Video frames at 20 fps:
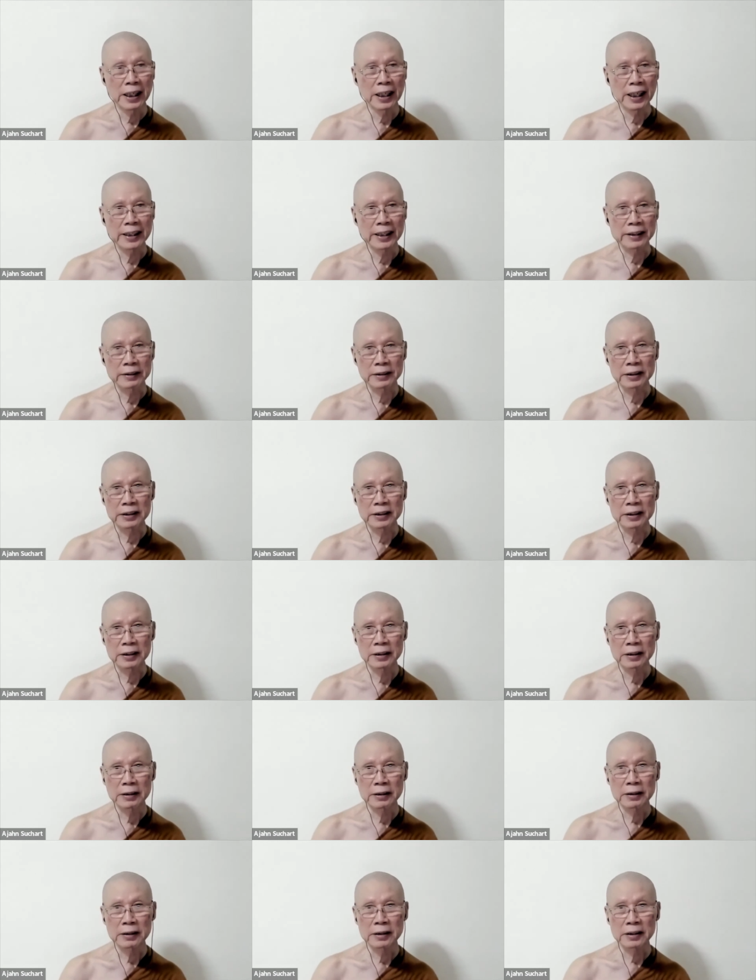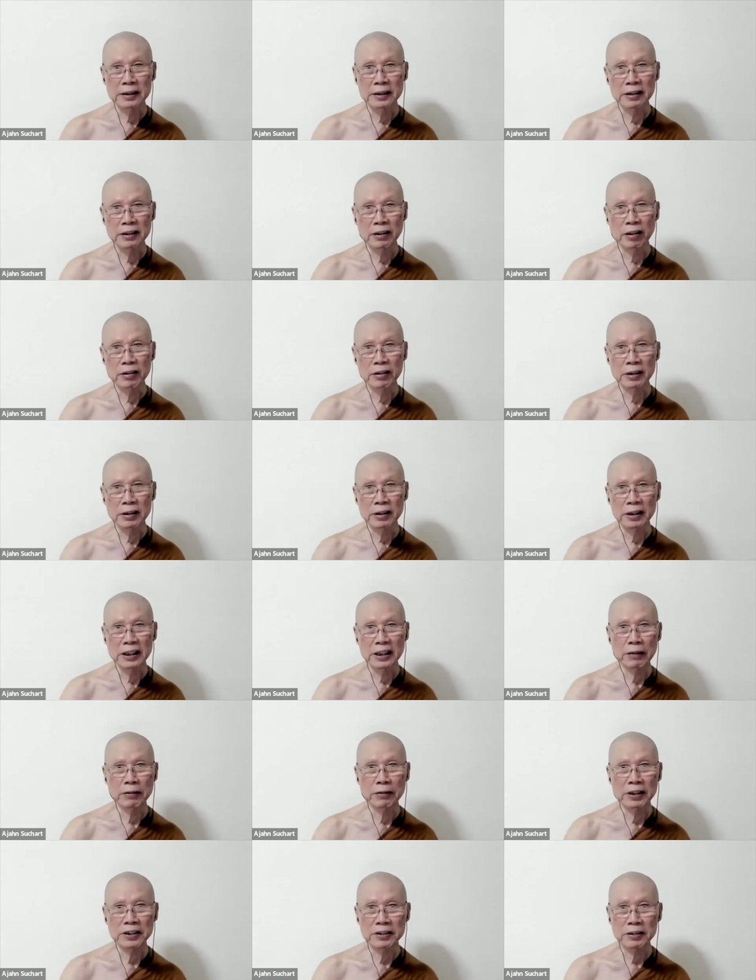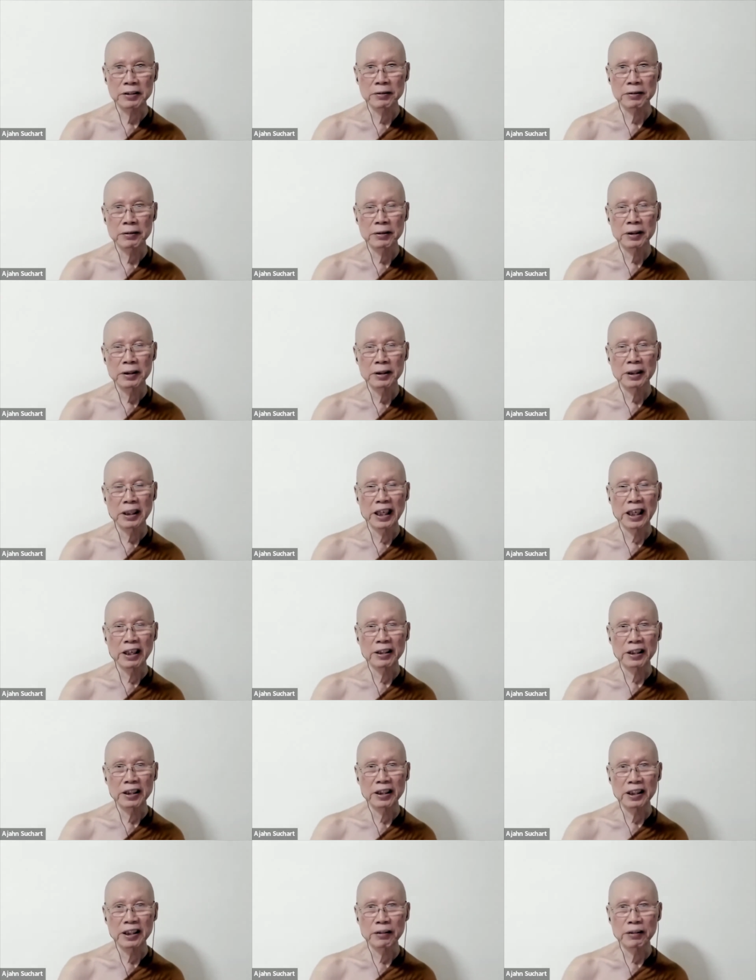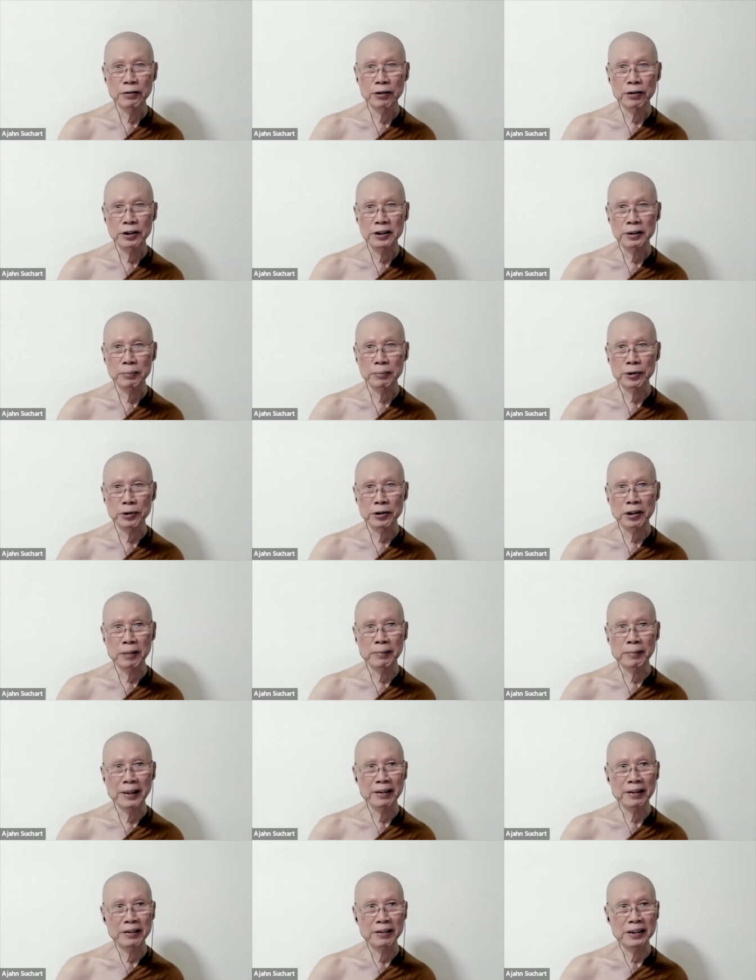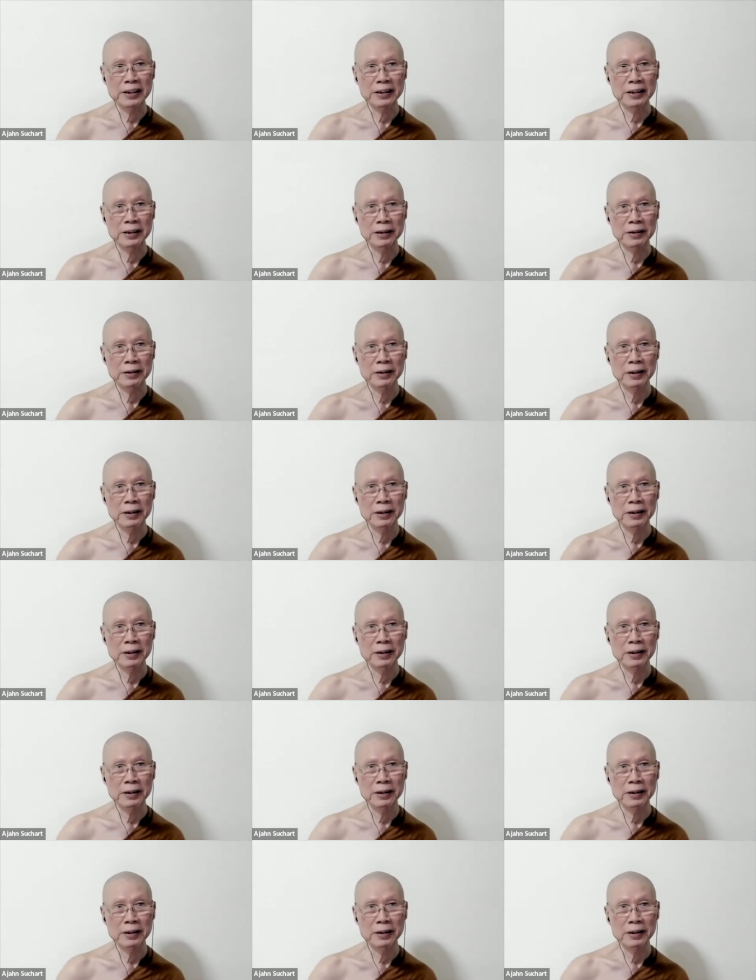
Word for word: And he was I, he wrote a book about the